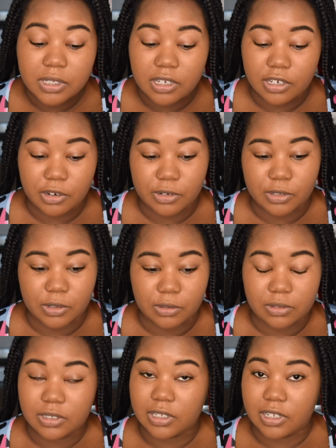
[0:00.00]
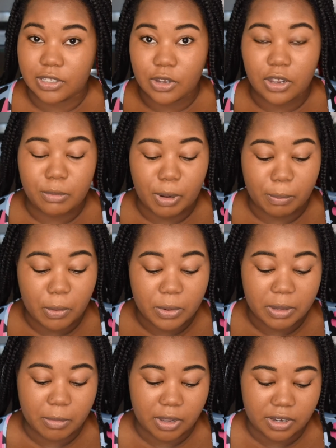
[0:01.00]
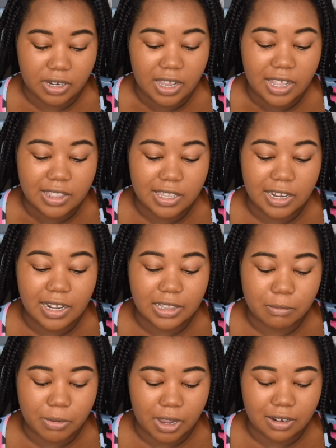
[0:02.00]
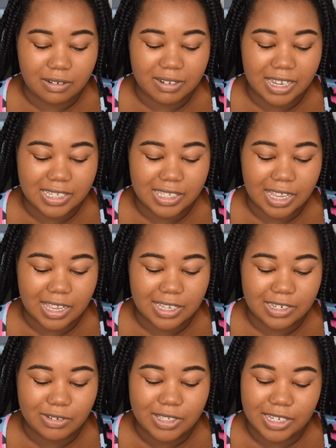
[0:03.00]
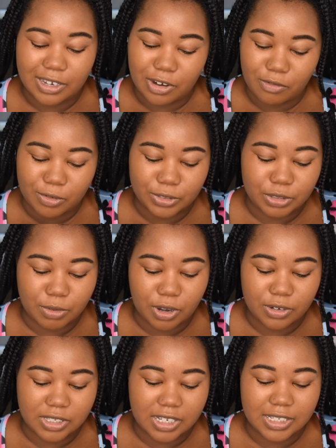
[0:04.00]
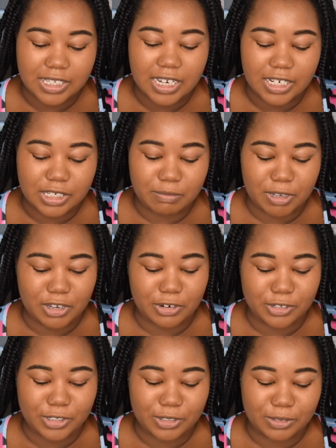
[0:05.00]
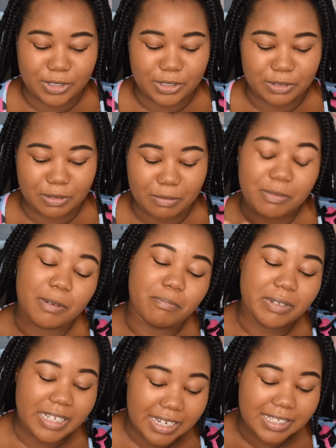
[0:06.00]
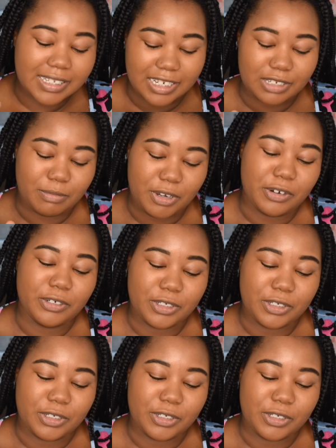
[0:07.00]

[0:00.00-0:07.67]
10 years old. So they're talking about Pokemon. Then at the bottom they said, you see Orochimaru said, "Teach me your jutsu," or "Please teach me your